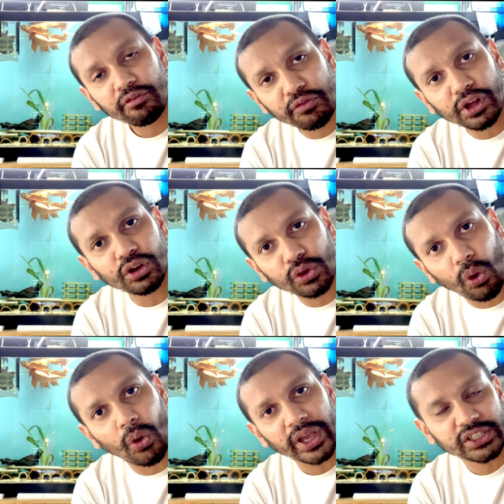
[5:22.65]
will
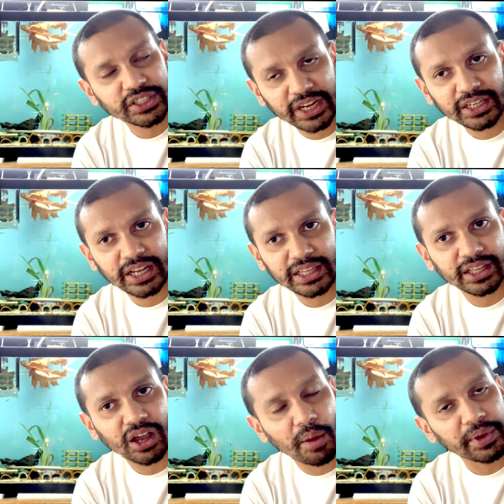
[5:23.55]
go extinct in
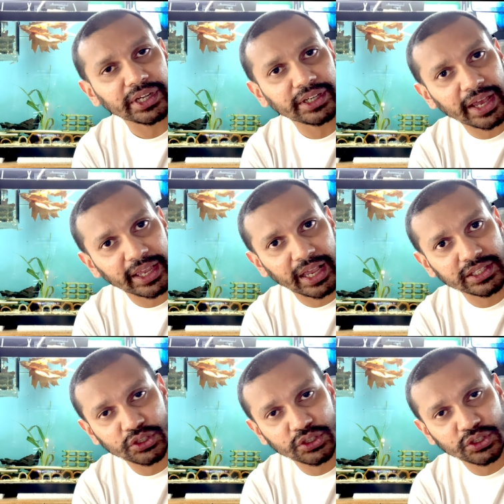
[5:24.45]
the coming decades.